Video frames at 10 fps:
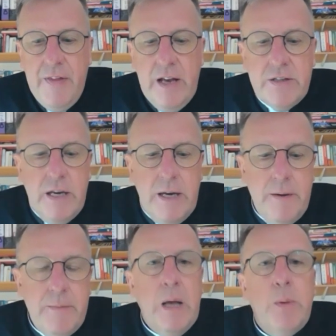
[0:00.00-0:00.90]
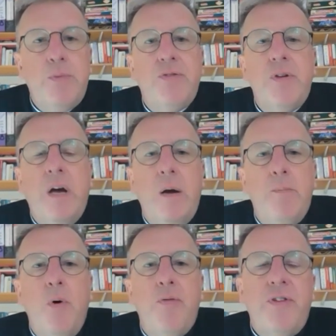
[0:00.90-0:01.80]
that helps
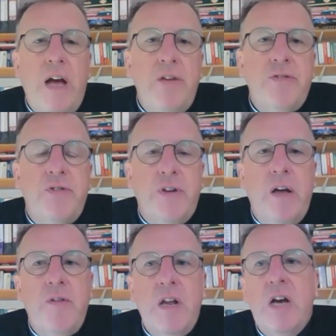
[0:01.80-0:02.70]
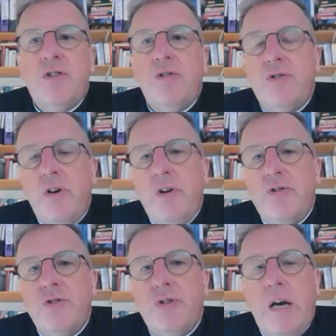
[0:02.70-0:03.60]
both the diocese and the national
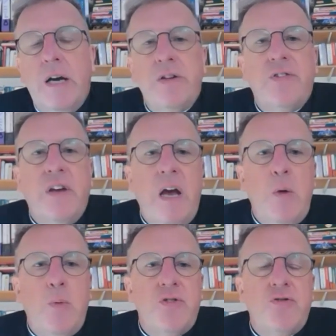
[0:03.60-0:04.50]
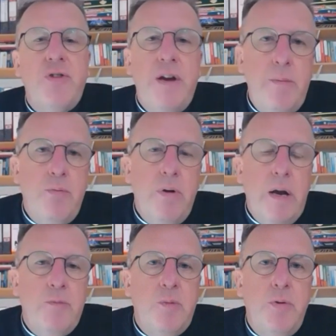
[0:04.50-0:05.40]
church decide which training
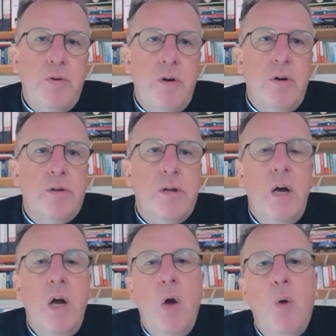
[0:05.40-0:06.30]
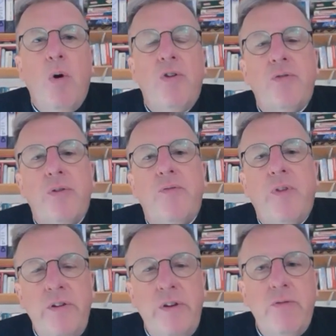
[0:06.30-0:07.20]
programs to put on, what sort of
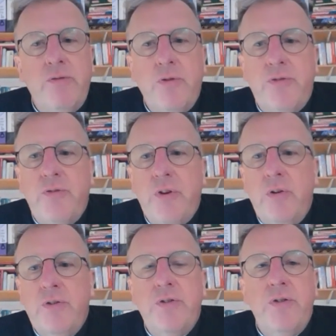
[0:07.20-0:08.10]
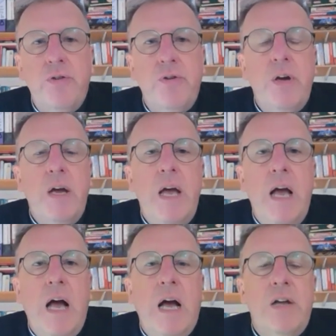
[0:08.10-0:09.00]
funding resources they're going to do,
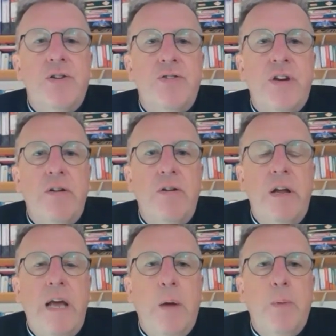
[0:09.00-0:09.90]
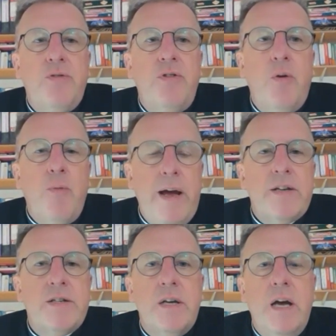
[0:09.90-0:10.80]
and generally helps to
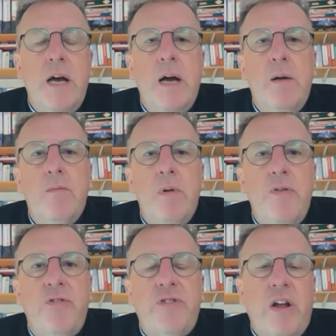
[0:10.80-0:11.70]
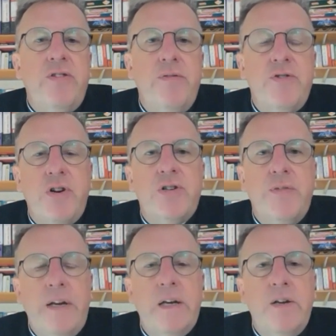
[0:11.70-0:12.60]
direct the strategy of the Church of
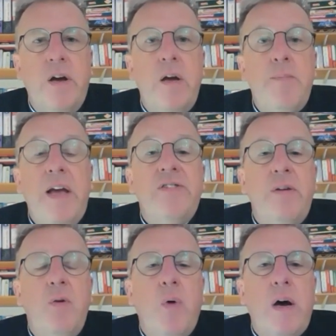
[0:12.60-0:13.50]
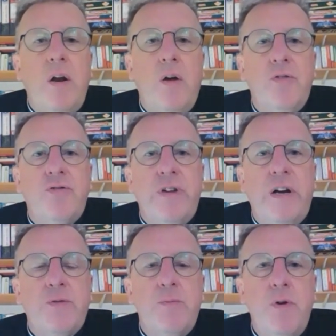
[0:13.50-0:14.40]
England. Now, it may seem quite a long
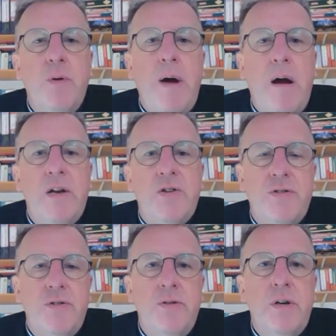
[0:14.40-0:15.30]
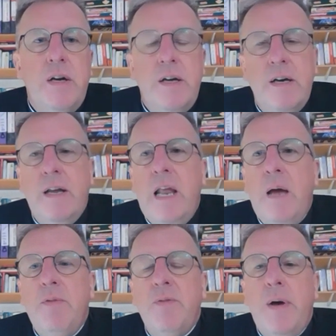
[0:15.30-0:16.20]
stretch from your parish to
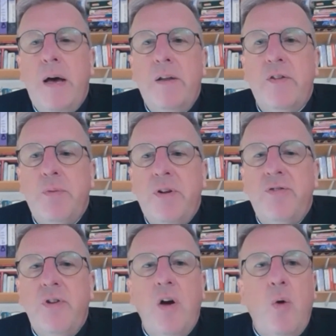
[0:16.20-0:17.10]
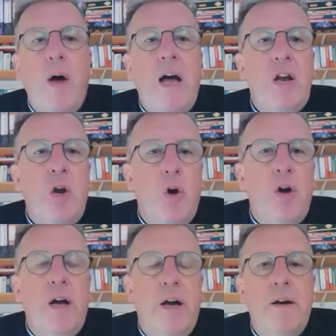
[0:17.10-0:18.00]
Lambeth Palace, but it's not quite a
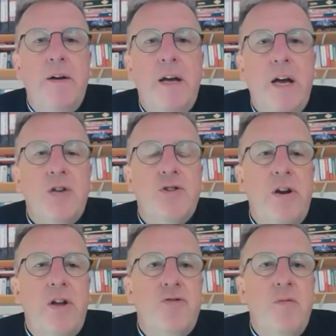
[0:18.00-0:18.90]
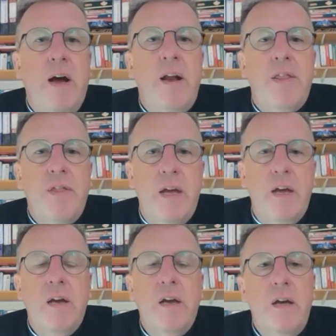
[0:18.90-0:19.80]
long a journey as you might
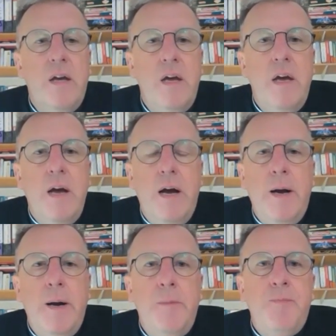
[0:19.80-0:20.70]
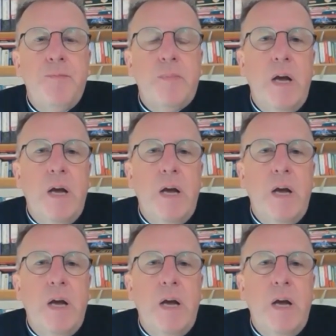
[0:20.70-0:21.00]
think. And